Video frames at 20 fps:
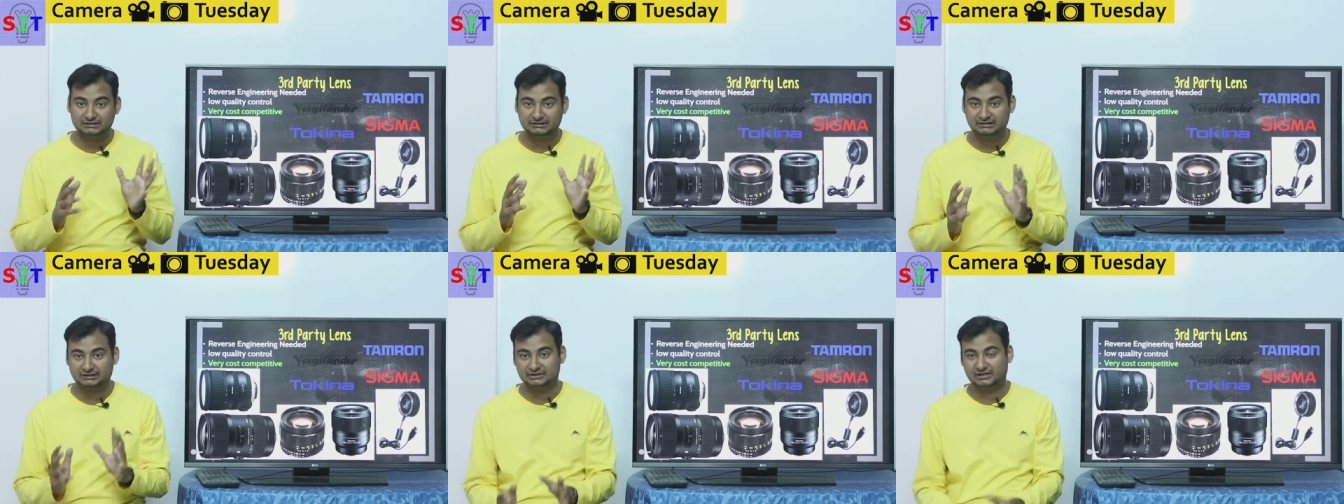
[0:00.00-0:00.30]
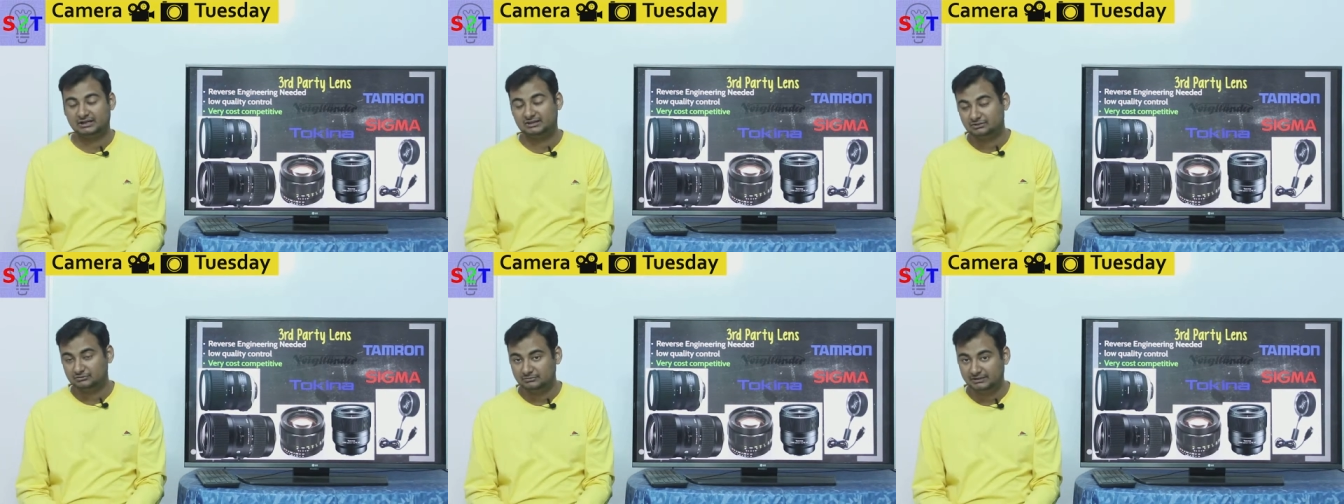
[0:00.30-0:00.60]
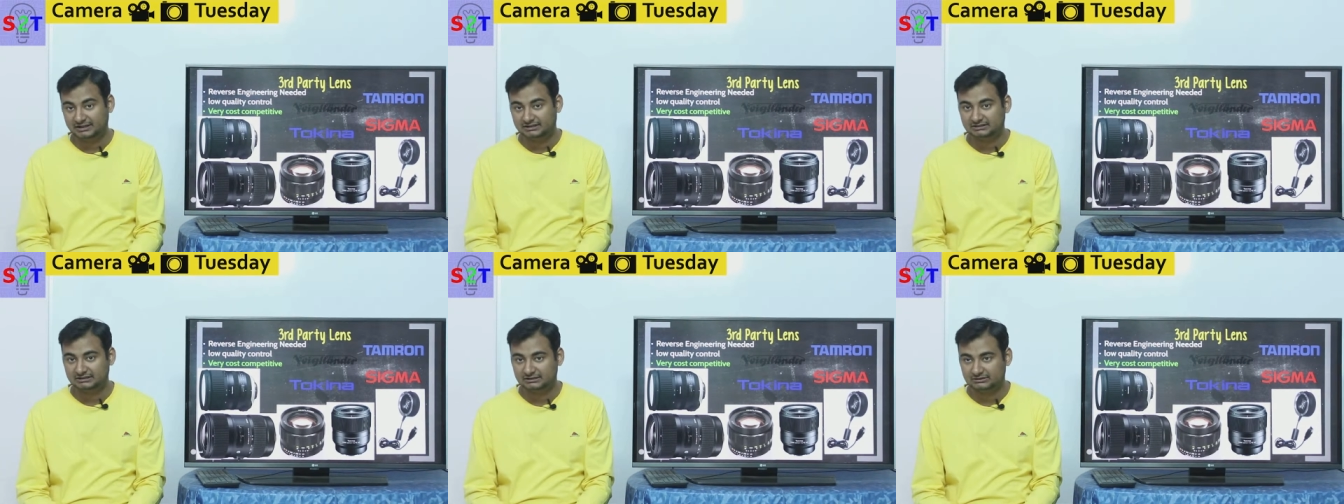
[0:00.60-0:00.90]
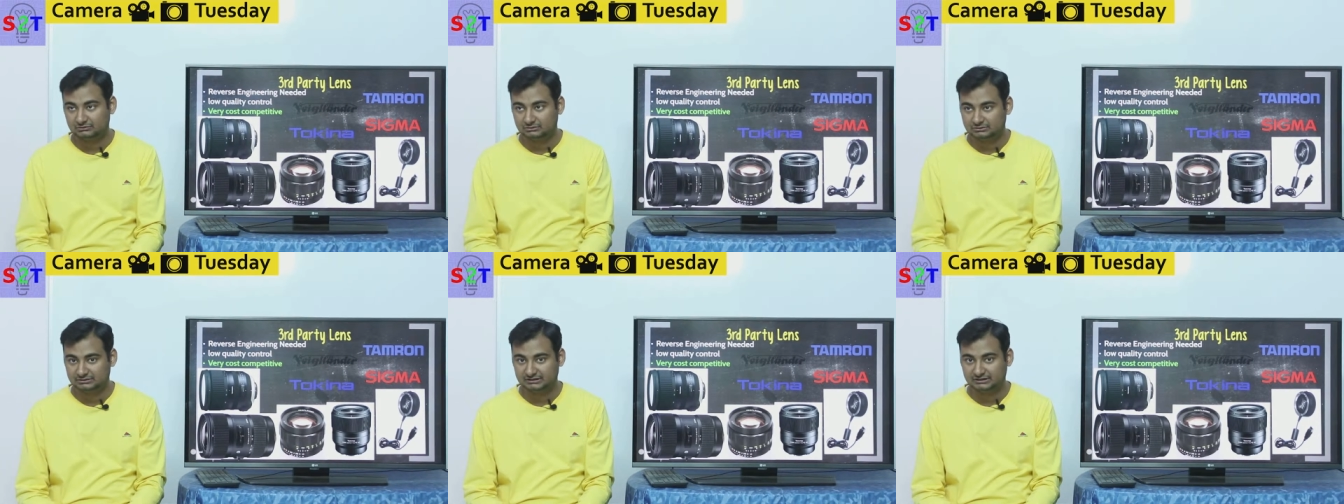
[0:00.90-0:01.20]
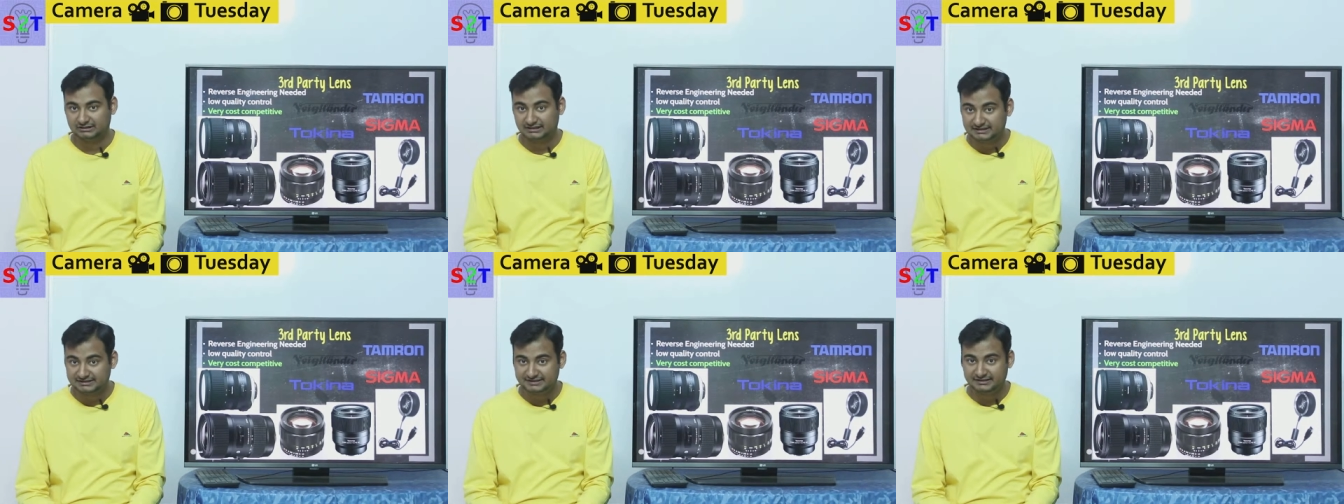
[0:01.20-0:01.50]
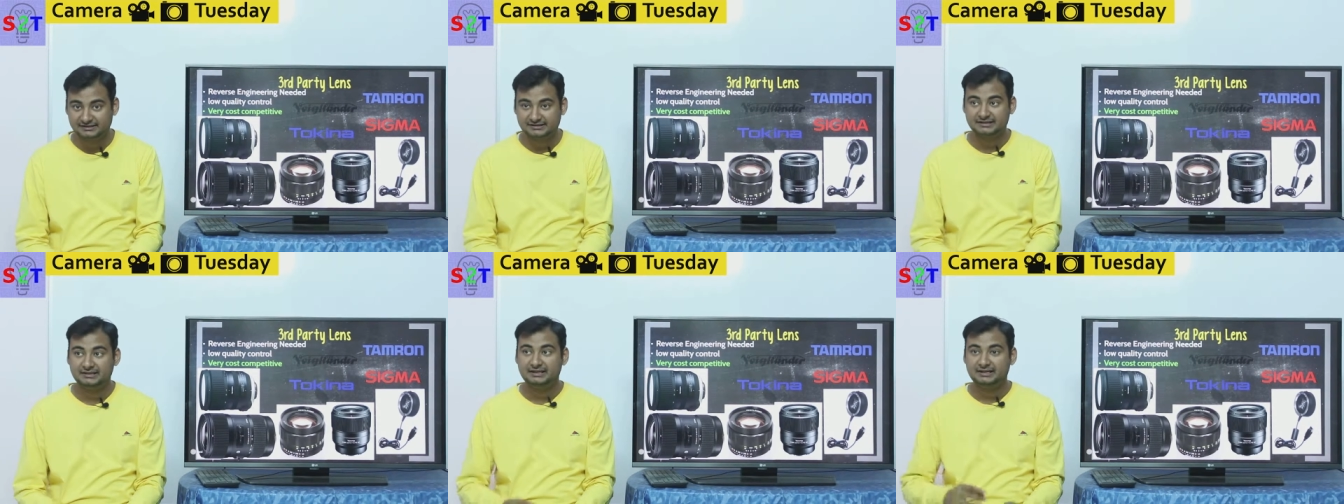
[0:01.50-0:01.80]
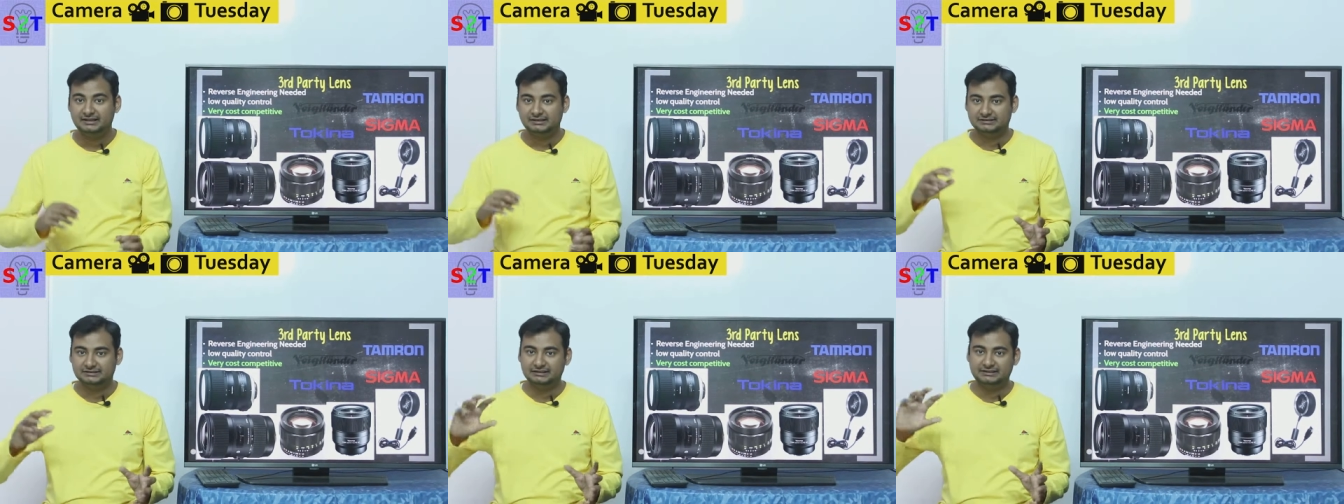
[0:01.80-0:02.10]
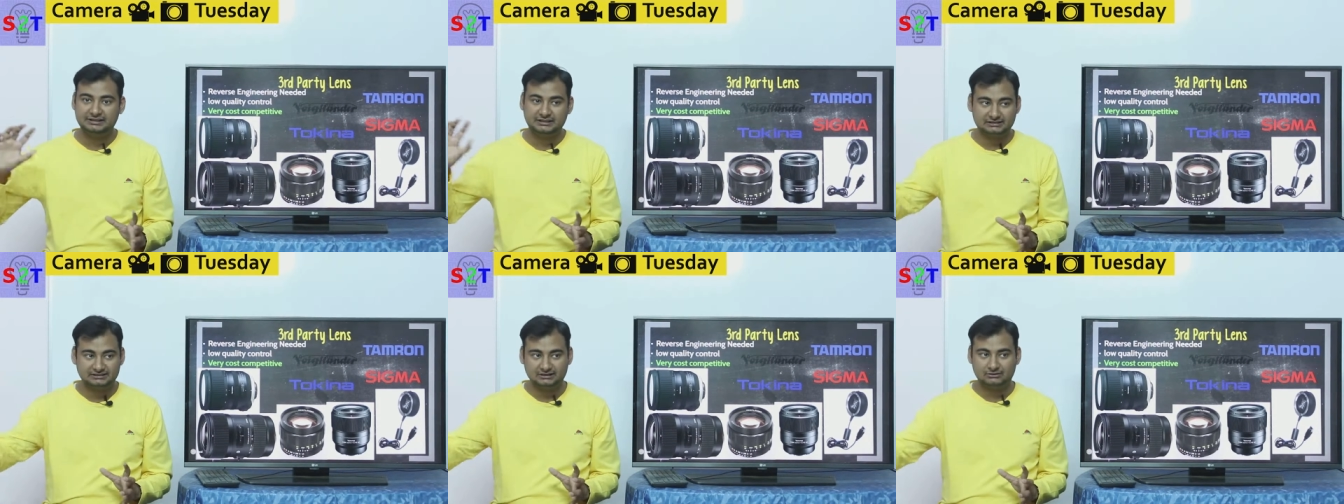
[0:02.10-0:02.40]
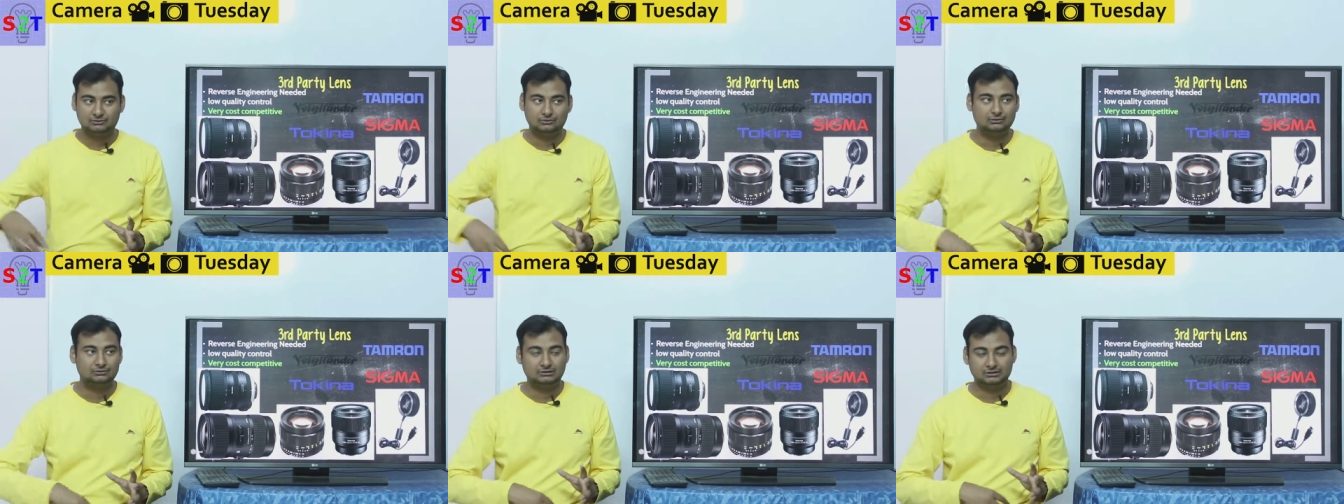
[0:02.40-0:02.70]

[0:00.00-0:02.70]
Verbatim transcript: they try to make their own lenses, they take their